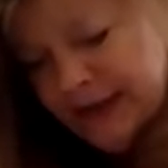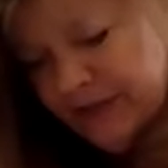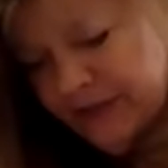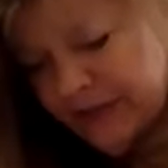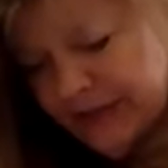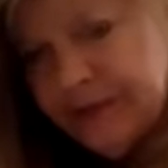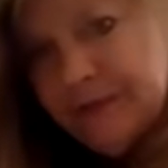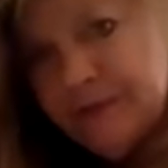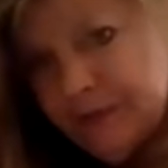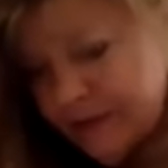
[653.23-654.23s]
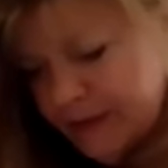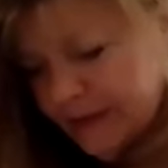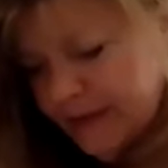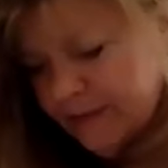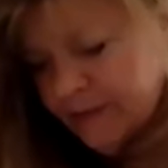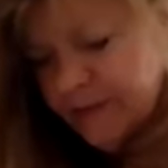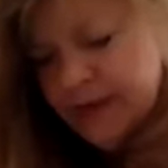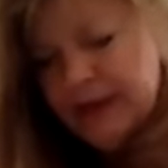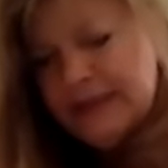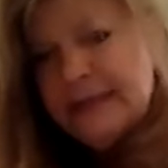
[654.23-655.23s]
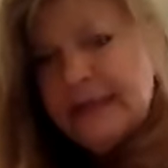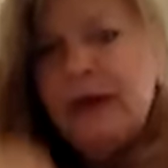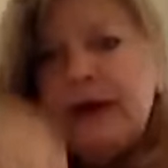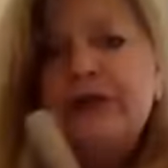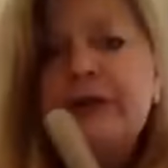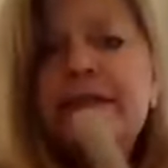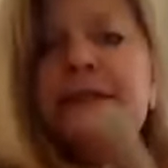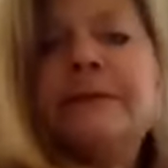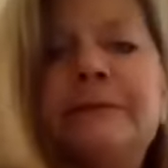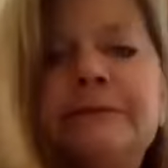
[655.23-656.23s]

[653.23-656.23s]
the filling into the pie crust.